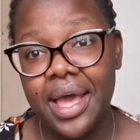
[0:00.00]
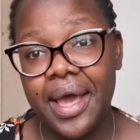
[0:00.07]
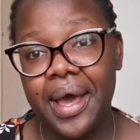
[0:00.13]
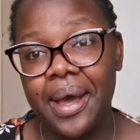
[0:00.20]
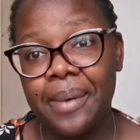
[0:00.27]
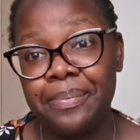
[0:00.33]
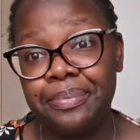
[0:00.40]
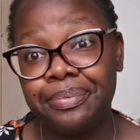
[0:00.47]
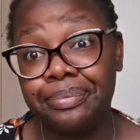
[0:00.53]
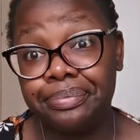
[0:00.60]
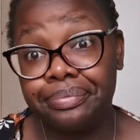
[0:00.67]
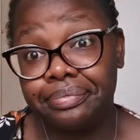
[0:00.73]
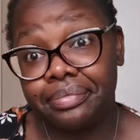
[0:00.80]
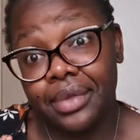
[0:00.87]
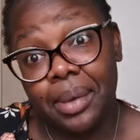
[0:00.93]
um
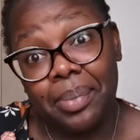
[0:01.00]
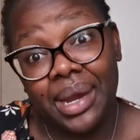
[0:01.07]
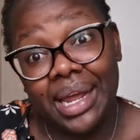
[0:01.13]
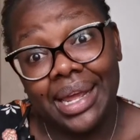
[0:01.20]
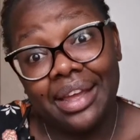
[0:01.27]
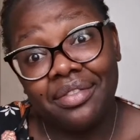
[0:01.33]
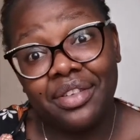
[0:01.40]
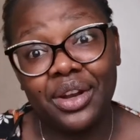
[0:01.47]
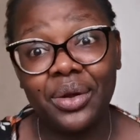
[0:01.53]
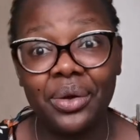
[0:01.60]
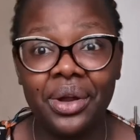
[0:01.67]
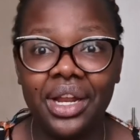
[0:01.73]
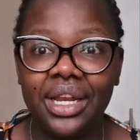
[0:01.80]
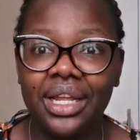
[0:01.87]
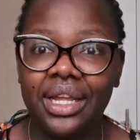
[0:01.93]
but I have it
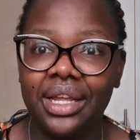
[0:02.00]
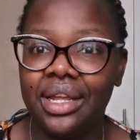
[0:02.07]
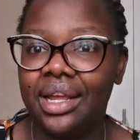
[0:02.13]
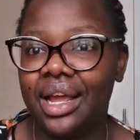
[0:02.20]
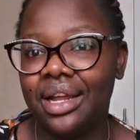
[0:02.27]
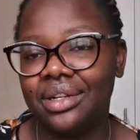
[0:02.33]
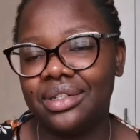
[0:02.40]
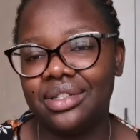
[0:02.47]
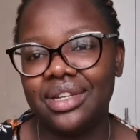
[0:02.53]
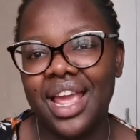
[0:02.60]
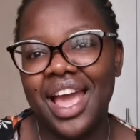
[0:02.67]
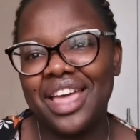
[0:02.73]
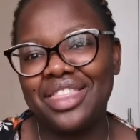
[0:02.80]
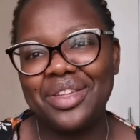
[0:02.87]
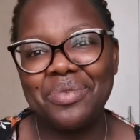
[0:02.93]
already. And
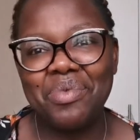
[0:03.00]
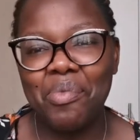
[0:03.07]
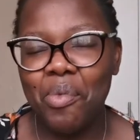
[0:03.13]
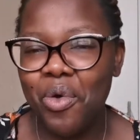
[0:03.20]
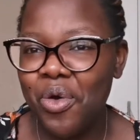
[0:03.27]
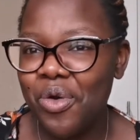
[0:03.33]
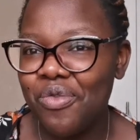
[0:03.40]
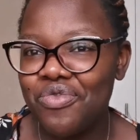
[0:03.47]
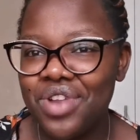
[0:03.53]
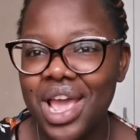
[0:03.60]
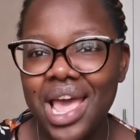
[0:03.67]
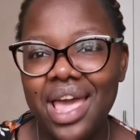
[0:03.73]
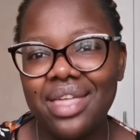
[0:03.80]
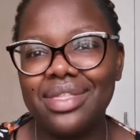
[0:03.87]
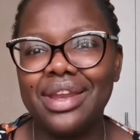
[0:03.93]
yeah, and then we moved.
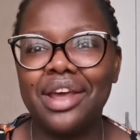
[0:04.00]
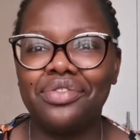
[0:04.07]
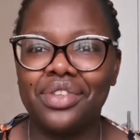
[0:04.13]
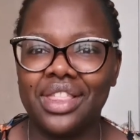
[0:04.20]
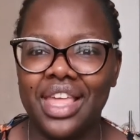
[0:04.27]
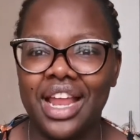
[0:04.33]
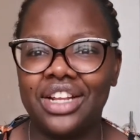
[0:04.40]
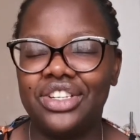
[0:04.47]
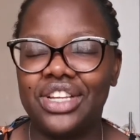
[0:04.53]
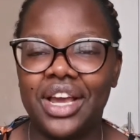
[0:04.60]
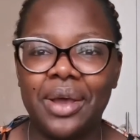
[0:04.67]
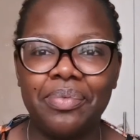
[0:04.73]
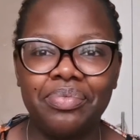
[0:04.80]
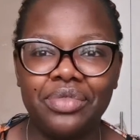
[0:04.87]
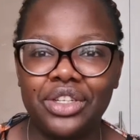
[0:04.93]
And then after that,
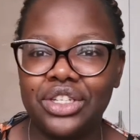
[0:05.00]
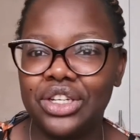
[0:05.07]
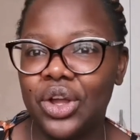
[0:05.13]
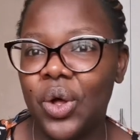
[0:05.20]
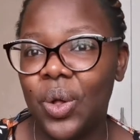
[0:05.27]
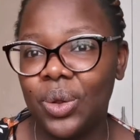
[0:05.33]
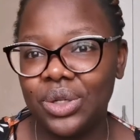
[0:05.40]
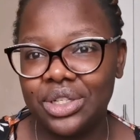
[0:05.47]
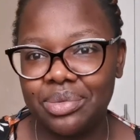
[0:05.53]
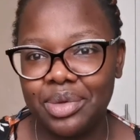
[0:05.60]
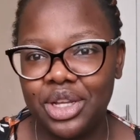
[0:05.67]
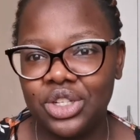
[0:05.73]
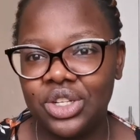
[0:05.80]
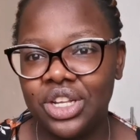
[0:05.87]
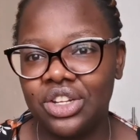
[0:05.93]
um, she called
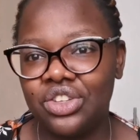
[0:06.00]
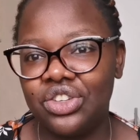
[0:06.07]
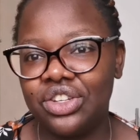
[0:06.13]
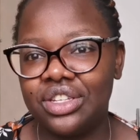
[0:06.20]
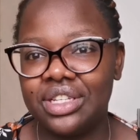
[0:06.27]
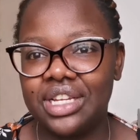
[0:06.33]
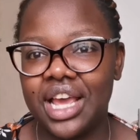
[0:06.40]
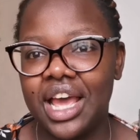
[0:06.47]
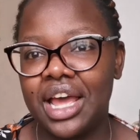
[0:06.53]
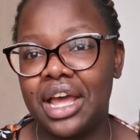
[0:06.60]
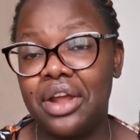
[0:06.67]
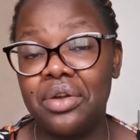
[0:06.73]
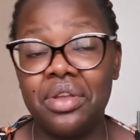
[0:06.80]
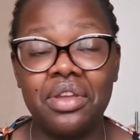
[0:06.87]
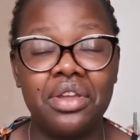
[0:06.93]
me. She had just uh,
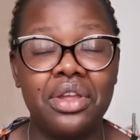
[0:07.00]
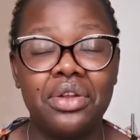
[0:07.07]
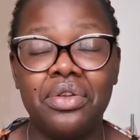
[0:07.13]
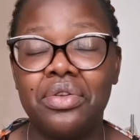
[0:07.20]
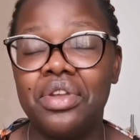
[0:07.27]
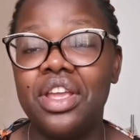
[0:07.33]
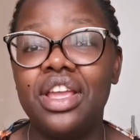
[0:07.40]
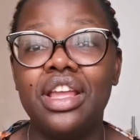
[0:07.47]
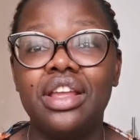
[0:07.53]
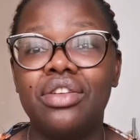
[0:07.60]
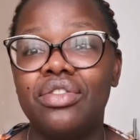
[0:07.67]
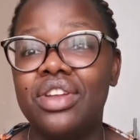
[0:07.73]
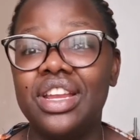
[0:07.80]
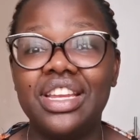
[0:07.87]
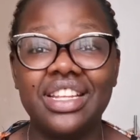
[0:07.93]
re, re
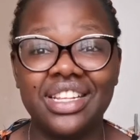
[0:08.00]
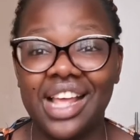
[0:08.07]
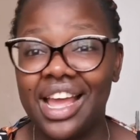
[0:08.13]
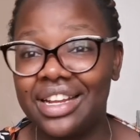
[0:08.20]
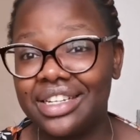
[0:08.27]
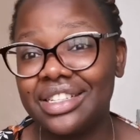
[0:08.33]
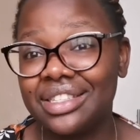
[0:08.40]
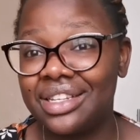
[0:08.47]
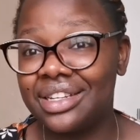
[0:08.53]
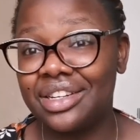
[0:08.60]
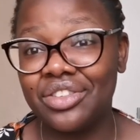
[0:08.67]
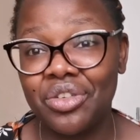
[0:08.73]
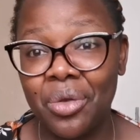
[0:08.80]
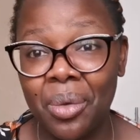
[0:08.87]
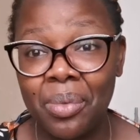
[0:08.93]
redesigned her
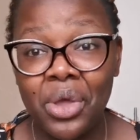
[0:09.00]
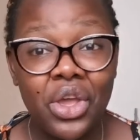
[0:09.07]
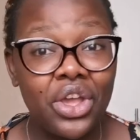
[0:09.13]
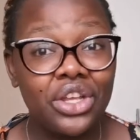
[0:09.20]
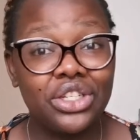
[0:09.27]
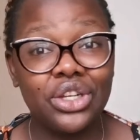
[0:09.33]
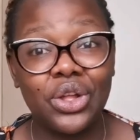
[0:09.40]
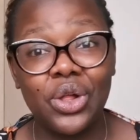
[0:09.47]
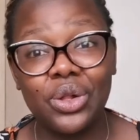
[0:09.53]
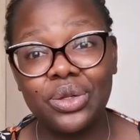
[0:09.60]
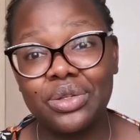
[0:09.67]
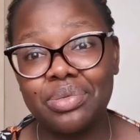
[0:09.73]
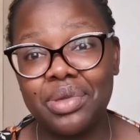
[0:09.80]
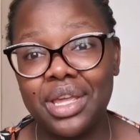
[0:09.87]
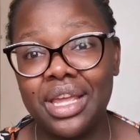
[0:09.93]
sitting room. She
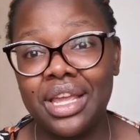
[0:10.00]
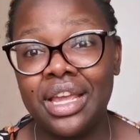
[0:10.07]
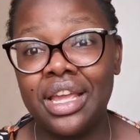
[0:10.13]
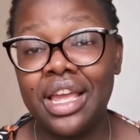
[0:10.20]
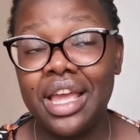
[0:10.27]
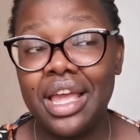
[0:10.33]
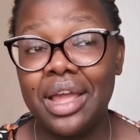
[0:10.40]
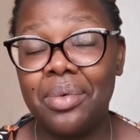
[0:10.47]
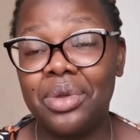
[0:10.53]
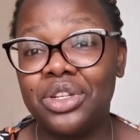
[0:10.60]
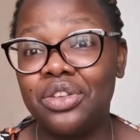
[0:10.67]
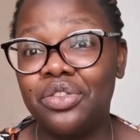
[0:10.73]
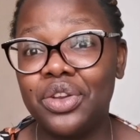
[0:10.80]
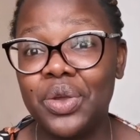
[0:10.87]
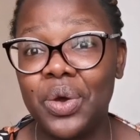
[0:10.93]
called me. And when
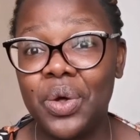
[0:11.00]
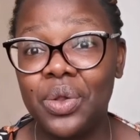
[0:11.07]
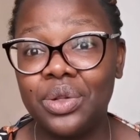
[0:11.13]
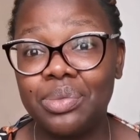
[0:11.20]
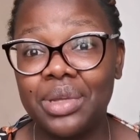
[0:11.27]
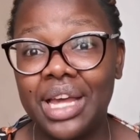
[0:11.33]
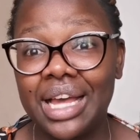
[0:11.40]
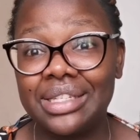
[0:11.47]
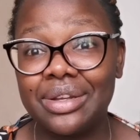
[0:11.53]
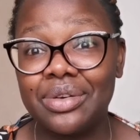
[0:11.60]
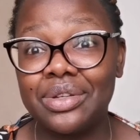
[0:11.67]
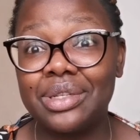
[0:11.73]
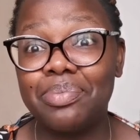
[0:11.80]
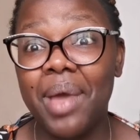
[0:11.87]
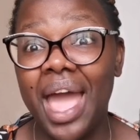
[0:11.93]
she video called me, guys, I
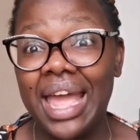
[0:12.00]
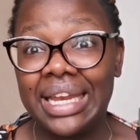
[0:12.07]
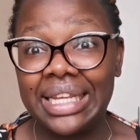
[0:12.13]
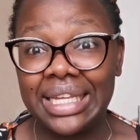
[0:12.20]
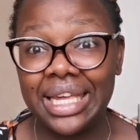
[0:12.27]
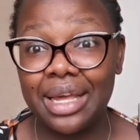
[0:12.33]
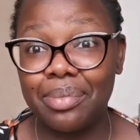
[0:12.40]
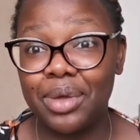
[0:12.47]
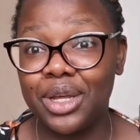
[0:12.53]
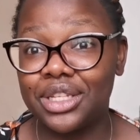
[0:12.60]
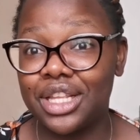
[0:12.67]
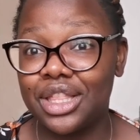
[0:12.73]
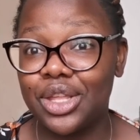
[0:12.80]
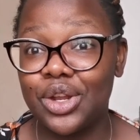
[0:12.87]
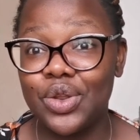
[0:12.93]
was panicking because
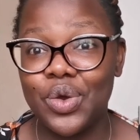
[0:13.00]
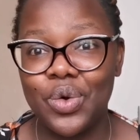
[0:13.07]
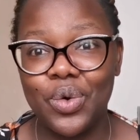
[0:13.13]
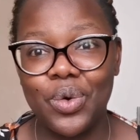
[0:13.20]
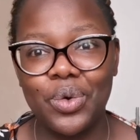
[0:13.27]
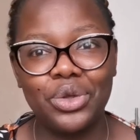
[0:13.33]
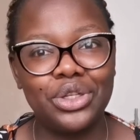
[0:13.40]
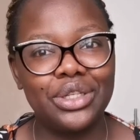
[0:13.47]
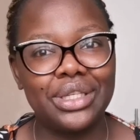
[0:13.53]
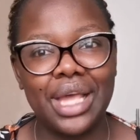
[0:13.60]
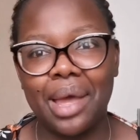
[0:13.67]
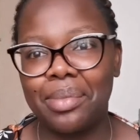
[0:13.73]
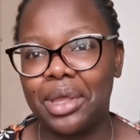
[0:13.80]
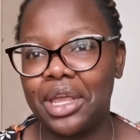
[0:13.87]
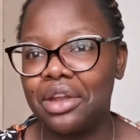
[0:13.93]
I thought, oh, she's
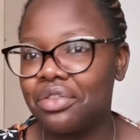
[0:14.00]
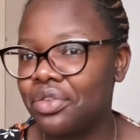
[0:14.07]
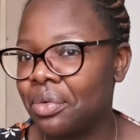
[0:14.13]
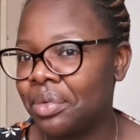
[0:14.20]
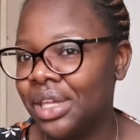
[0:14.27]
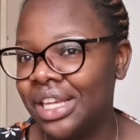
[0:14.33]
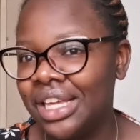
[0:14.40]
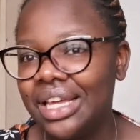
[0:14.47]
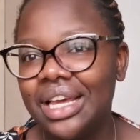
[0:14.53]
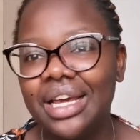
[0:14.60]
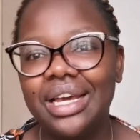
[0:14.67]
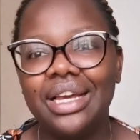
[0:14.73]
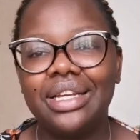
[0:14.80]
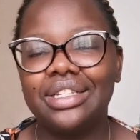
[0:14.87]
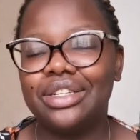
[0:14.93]
coming in for me.
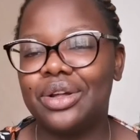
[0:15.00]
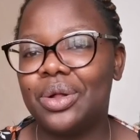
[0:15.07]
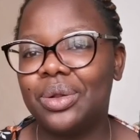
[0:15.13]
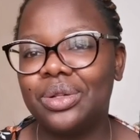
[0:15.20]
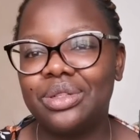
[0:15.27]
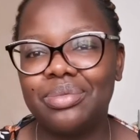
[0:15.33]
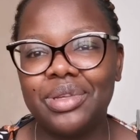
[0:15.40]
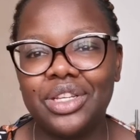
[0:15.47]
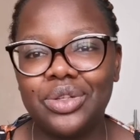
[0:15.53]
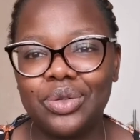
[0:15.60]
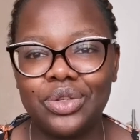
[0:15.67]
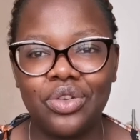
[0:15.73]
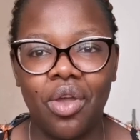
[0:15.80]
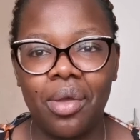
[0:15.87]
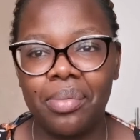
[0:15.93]
She called me, she
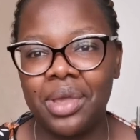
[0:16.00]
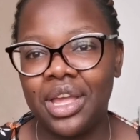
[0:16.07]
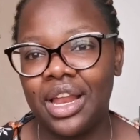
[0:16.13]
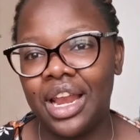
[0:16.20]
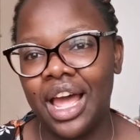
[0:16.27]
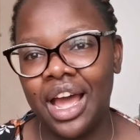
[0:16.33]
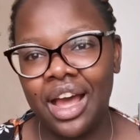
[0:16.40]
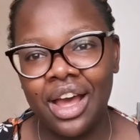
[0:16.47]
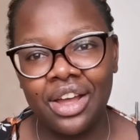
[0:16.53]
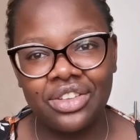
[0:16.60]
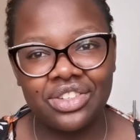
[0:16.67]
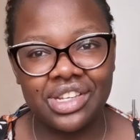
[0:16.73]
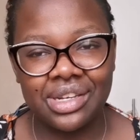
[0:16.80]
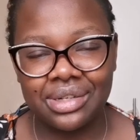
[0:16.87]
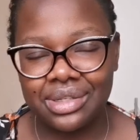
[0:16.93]
was showing me her
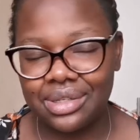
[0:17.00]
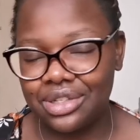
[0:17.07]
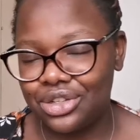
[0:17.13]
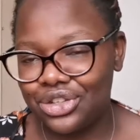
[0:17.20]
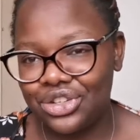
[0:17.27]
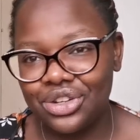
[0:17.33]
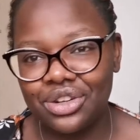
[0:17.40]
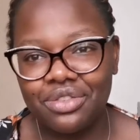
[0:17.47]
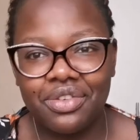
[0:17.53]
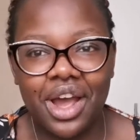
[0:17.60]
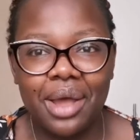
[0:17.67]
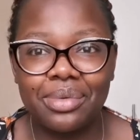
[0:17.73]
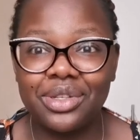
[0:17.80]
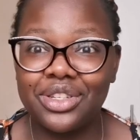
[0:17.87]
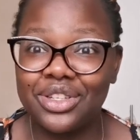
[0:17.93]
lunch and showed
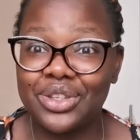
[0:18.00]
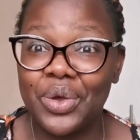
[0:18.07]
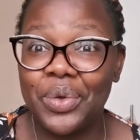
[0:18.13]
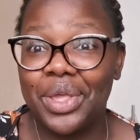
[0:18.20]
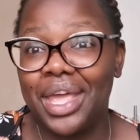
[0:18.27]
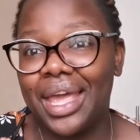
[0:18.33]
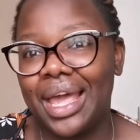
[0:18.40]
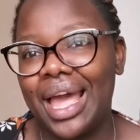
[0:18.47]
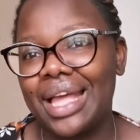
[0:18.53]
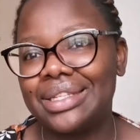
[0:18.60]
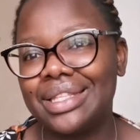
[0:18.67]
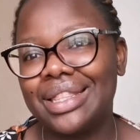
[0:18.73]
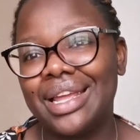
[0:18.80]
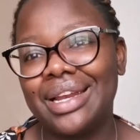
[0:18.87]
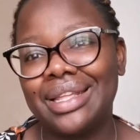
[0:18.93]
vibes. She's okay, guys.
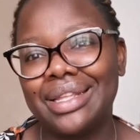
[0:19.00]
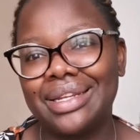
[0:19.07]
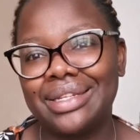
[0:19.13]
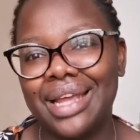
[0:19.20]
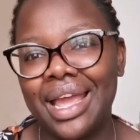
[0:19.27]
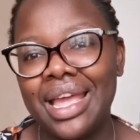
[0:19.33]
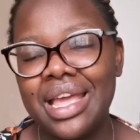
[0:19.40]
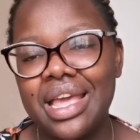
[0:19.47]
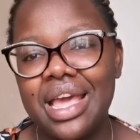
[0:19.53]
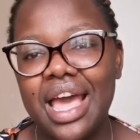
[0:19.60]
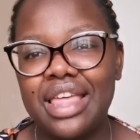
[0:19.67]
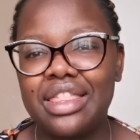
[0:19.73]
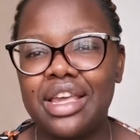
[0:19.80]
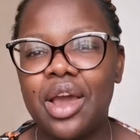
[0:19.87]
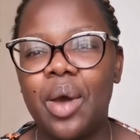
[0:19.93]
At the end of the day,
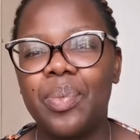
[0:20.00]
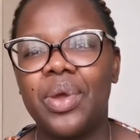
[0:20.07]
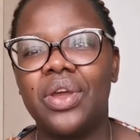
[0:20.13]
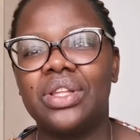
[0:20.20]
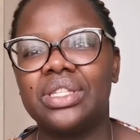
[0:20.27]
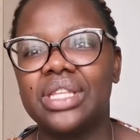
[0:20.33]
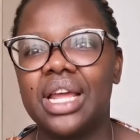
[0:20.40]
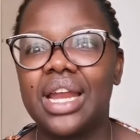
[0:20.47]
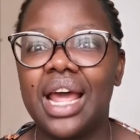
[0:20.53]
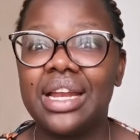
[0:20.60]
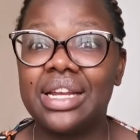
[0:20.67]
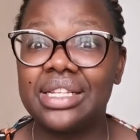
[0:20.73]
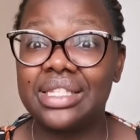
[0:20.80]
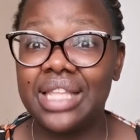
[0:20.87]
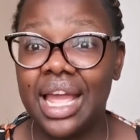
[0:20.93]
I think our parents start
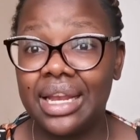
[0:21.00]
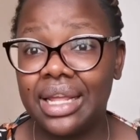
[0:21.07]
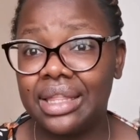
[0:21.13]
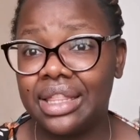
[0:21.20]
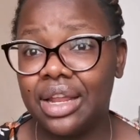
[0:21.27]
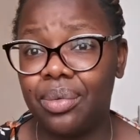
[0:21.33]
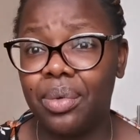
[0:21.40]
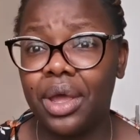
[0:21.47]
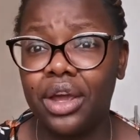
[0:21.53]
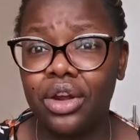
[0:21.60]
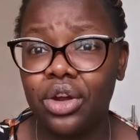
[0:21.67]
understanding that we are